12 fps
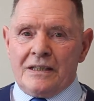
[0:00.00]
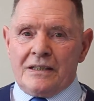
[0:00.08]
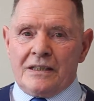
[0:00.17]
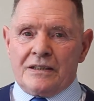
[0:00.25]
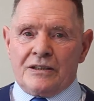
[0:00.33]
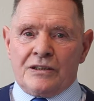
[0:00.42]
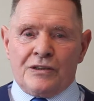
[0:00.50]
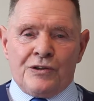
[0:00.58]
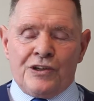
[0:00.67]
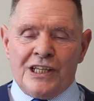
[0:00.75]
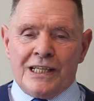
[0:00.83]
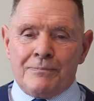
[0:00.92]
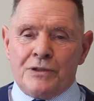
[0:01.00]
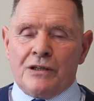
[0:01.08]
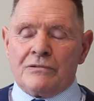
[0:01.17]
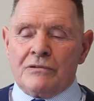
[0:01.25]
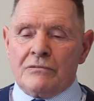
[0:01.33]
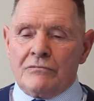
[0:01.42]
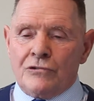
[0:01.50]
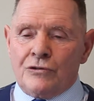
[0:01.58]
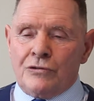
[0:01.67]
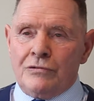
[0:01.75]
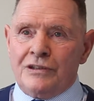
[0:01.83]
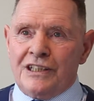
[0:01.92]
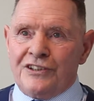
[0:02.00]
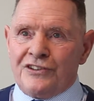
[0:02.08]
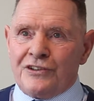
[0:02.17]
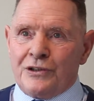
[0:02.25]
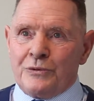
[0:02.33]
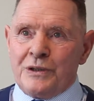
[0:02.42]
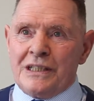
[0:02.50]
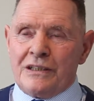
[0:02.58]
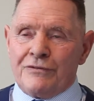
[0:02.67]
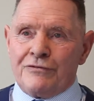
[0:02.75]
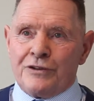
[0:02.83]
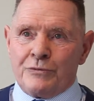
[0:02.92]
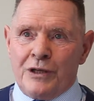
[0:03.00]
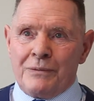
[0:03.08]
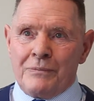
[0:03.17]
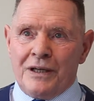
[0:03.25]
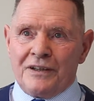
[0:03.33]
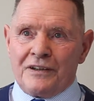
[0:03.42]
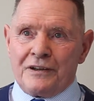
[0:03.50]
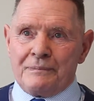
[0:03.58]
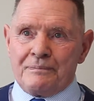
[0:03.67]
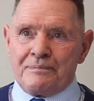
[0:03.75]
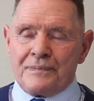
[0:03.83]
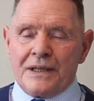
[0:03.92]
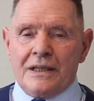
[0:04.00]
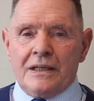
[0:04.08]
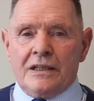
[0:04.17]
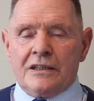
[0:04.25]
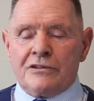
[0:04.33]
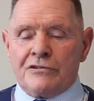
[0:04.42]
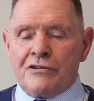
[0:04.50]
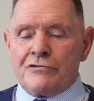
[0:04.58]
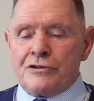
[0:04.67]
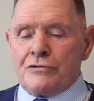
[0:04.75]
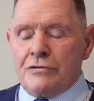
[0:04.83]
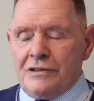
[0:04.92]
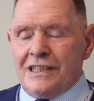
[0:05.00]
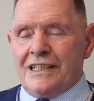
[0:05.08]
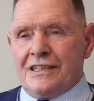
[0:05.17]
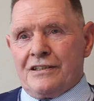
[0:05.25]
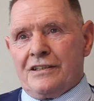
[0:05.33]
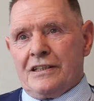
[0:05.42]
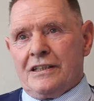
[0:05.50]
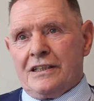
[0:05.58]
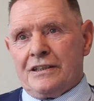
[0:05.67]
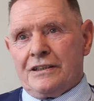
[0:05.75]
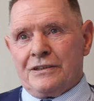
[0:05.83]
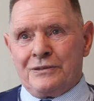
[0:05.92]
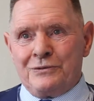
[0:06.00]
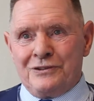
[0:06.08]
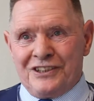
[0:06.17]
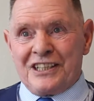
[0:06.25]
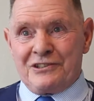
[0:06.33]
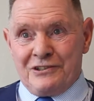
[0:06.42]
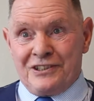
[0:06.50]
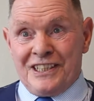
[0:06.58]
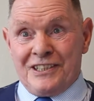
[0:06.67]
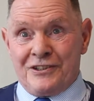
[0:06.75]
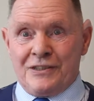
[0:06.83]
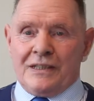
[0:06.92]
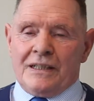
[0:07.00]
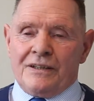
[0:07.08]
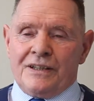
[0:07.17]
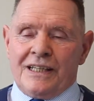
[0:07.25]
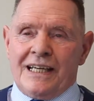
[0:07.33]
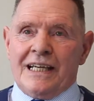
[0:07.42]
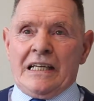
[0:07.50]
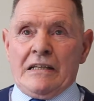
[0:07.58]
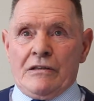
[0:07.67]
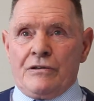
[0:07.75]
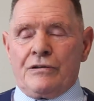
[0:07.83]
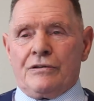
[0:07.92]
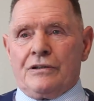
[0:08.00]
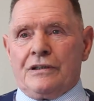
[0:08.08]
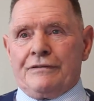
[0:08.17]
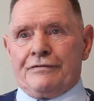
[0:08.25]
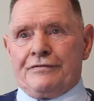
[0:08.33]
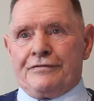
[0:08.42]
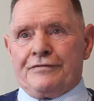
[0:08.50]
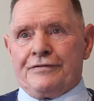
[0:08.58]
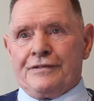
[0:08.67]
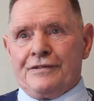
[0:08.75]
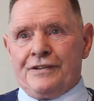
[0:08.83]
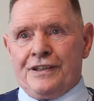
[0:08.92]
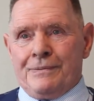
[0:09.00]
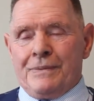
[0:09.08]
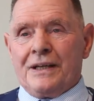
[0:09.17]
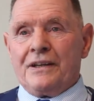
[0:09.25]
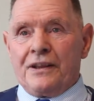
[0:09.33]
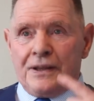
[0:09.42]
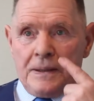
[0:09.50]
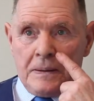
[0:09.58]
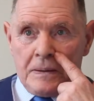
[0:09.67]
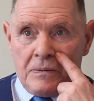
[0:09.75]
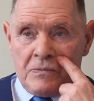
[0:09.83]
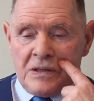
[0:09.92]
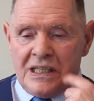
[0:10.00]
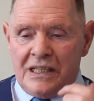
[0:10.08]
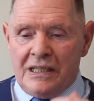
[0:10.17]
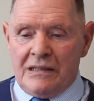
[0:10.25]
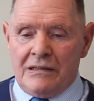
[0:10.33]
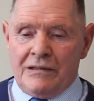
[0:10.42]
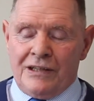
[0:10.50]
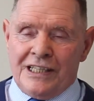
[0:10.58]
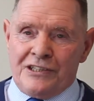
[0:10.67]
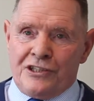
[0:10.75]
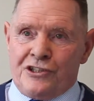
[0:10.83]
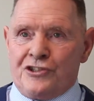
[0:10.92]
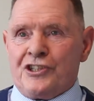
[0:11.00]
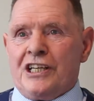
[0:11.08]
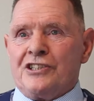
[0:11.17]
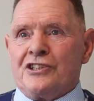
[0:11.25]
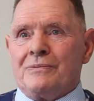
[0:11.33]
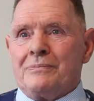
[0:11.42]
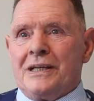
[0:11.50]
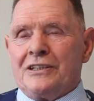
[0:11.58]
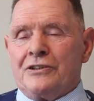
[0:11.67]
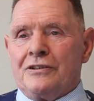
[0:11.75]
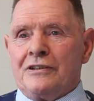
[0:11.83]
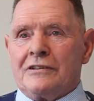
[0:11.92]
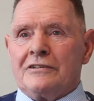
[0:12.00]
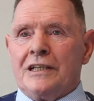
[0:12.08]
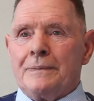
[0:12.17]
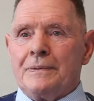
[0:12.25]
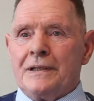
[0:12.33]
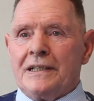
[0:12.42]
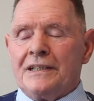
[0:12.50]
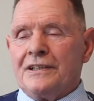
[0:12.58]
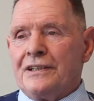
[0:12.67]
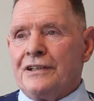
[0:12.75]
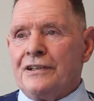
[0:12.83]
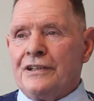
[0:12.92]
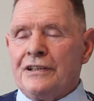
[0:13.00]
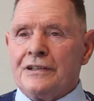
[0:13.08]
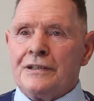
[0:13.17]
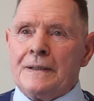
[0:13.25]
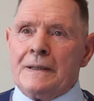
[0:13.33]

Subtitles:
And they came down 2 days a week for 1 month. And on those 2 days, they had 2 sessions each. At the end of the month, we then discharged them back to their club, and their